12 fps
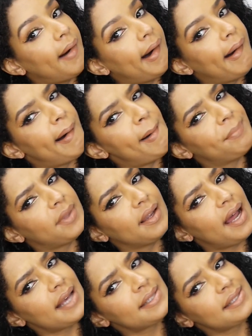The
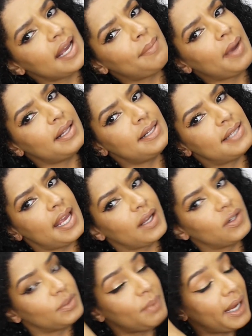last time I
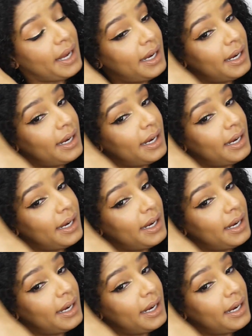detangled my